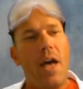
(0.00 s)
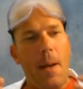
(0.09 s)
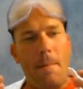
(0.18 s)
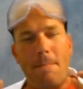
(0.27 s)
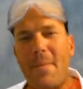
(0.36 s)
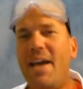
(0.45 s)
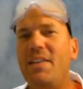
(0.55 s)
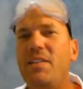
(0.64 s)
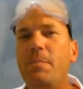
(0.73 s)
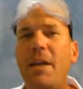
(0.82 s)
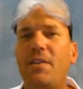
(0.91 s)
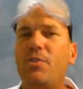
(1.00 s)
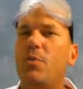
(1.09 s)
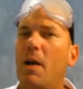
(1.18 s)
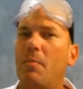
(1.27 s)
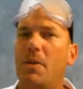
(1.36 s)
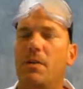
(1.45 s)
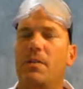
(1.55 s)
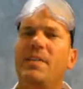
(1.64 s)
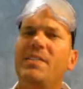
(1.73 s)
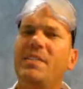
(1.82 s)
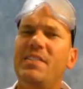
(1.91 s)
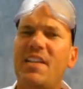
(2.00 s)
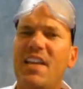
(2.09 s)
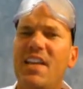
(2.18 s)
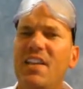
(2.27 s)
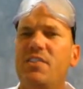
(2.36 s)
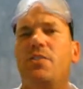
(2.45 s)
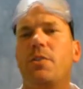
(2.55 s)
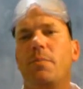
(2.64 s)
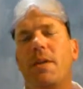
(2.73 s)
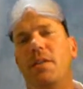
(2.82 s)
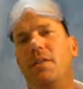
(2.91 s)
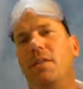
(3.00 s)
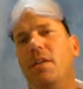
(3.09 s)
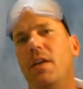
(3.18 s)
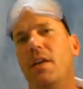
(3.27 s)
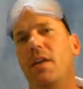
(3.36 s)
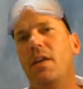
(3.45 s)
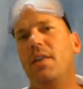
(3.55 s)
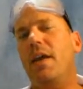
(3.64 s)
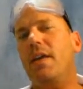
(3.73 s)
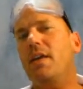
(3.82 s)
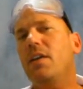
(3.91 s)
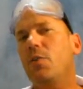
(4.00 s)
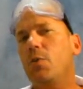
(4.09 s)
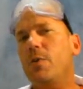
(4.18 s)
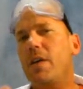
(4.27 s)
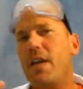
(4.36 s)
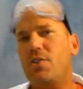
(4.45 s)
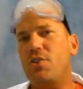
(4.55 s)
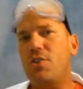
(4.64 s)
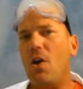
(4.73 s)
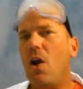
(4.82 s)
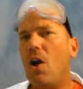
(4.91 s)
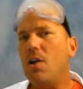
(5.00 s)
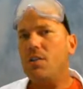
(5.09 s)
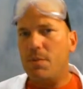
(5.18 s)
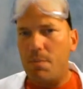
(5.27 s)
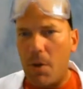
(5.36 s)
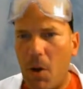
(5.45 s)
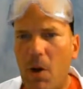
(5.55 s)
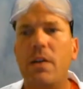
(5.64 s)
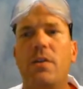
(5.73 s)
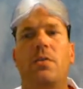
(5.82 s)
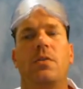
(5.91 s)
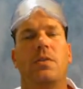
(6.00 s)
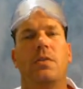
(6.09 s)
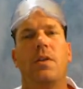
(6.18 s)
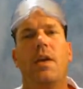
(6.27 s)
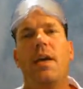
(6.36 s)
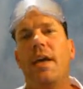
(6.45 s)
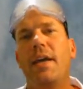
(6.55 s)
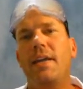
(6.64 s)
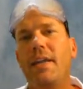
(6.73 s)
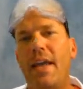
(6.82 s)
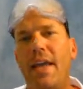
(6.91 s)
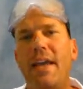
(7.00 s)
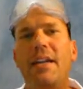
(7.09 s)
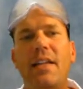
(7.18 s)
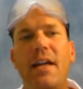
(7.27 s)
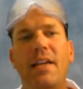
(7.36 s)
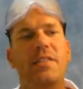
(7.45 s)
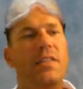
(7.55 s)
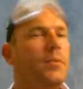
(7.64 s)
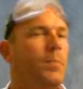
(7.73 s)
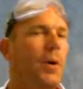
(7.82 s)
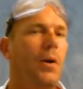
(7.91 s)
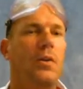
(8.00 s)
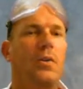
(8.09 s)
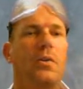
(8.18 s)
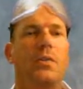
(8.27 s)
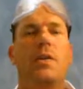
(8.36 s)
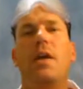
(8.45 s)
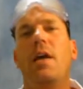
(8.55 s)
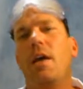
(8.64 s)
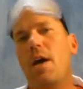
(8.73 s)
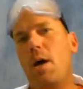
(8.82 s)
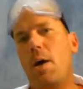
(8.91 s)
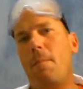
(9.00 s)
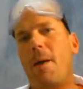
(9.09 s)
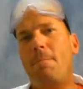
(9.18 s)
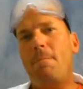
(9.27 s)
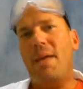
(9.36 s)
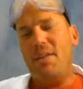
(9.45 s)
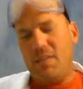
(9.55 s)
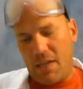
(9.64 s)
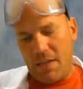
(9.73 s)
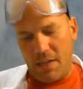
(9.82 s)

a mass spectrometer. This is an instrument that can create charged particles and can analyze these particles um, based on